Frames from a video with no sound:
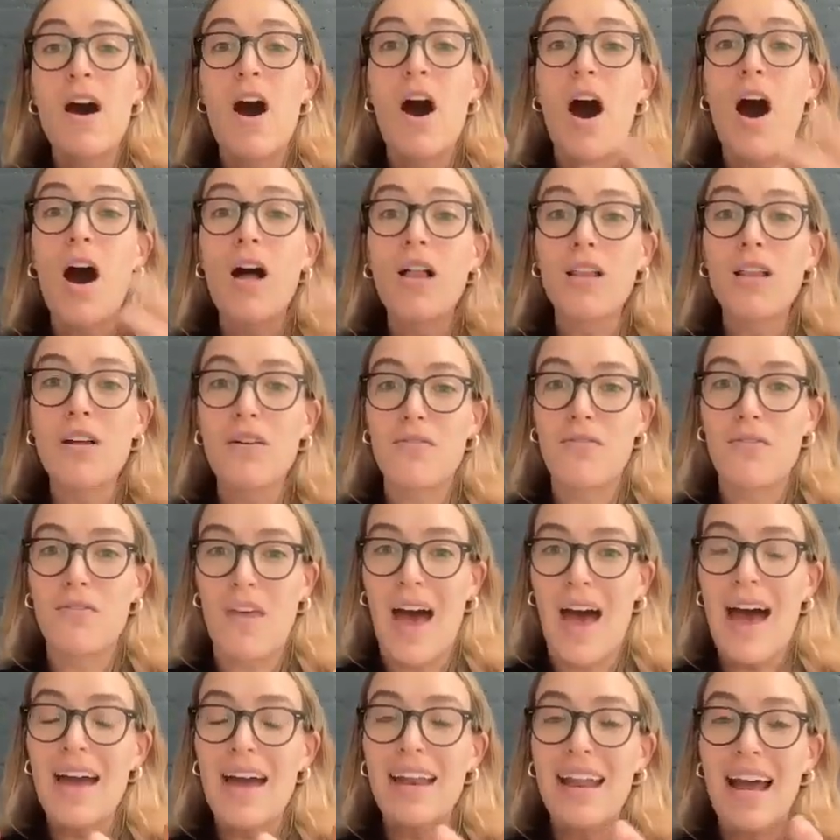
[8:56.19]
All of
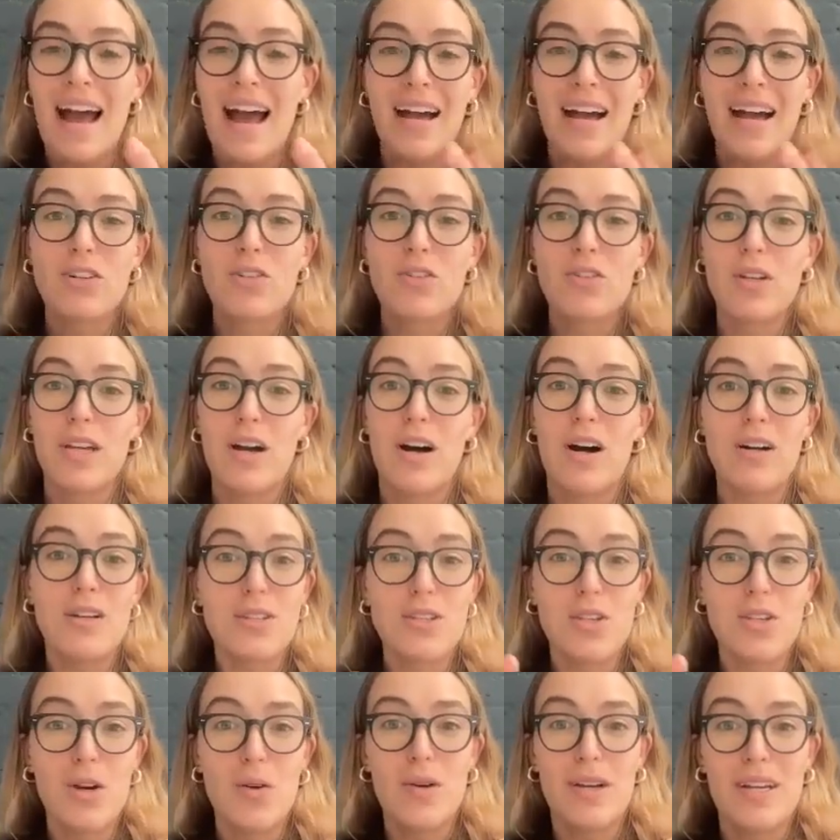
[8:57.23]
that actually
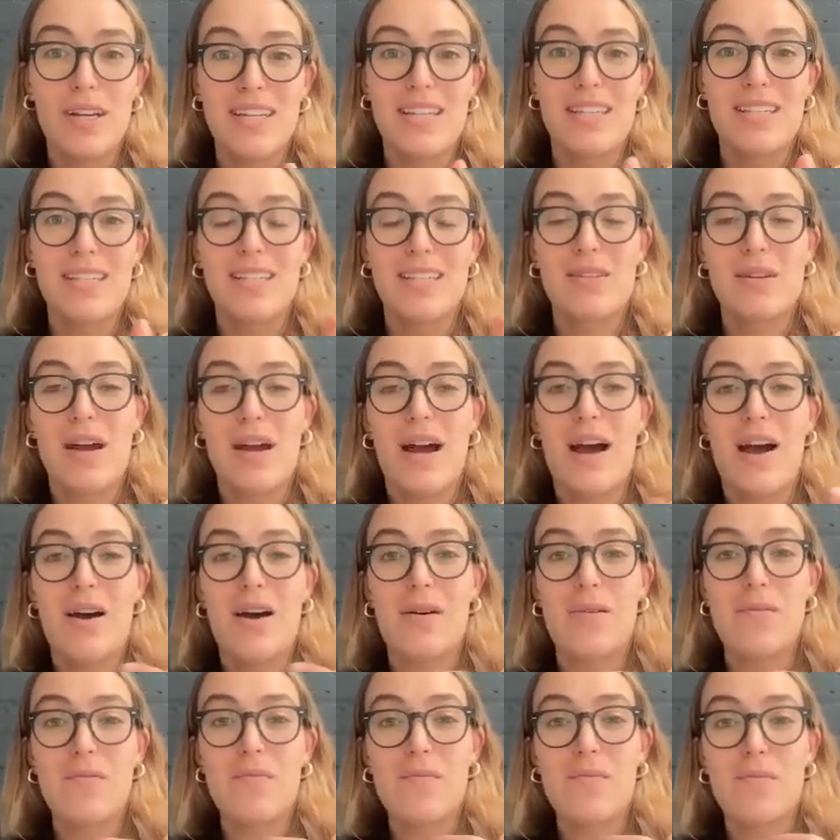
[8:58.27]
also is
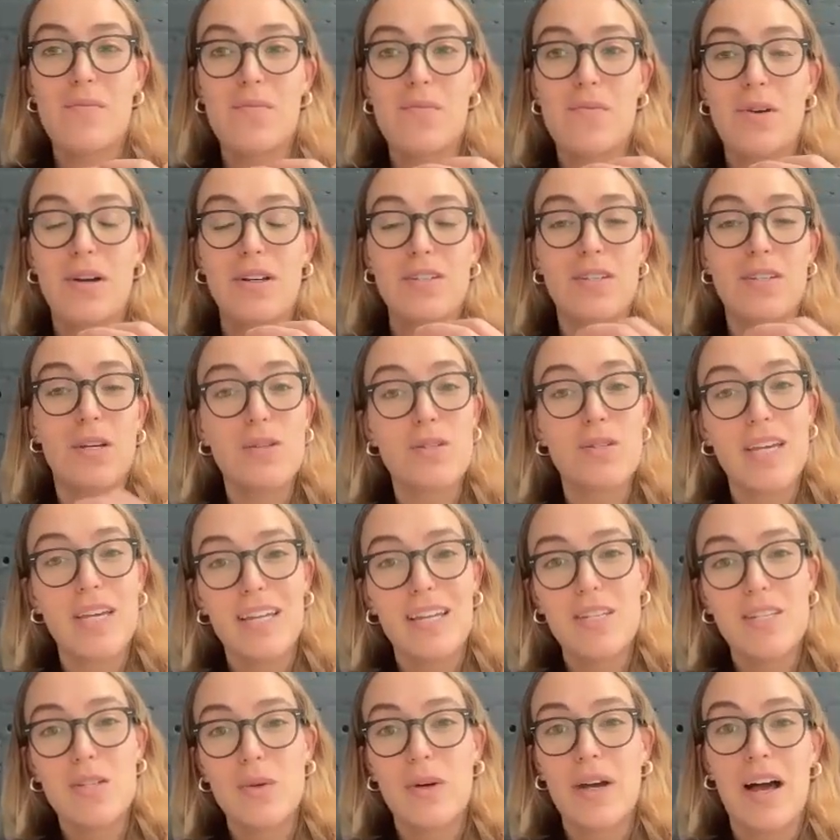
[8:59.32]

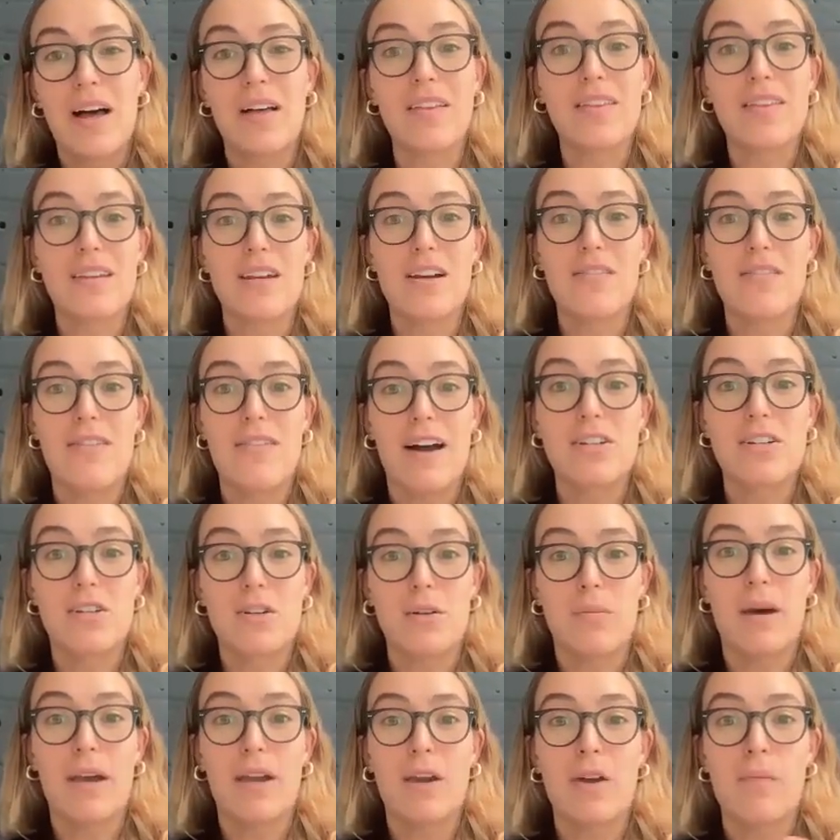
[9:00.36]
associated to a healthier
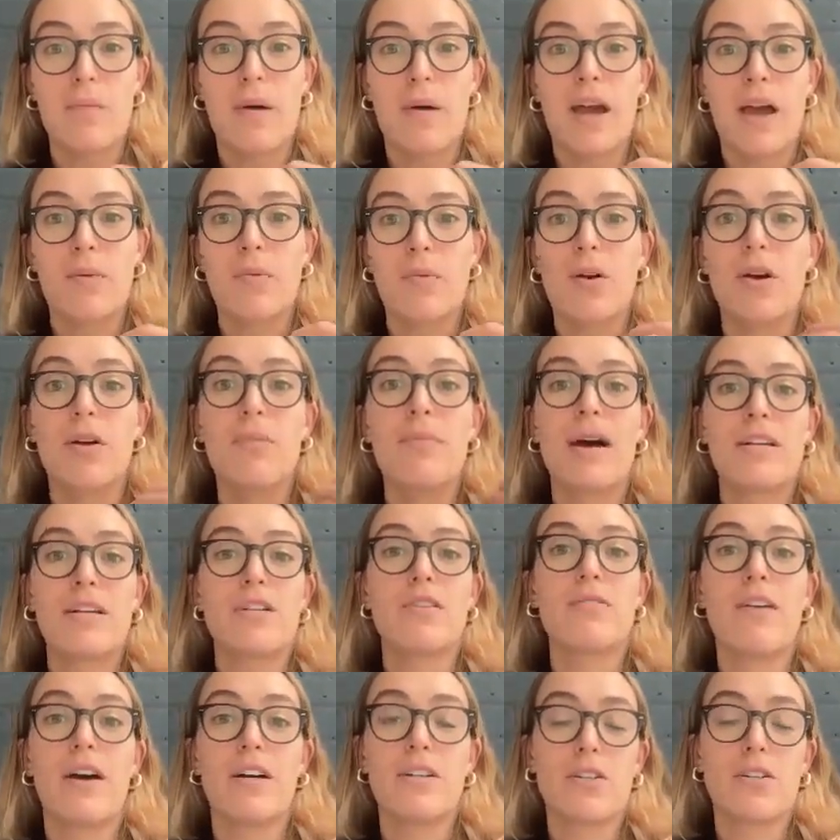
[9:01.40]
vaginal microbiome or a
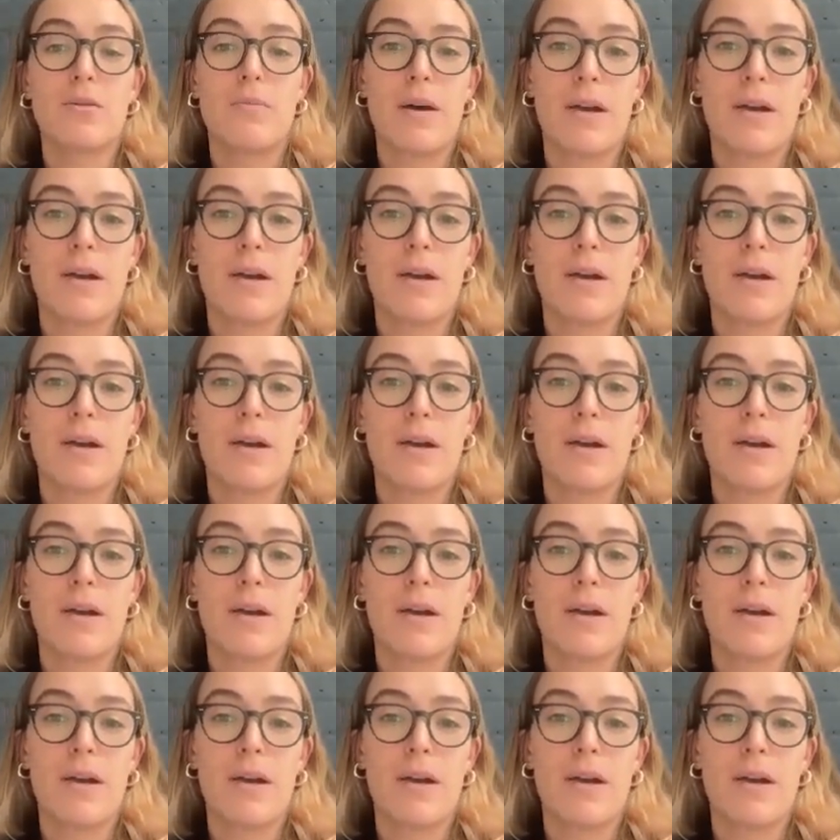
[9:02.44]
vaginal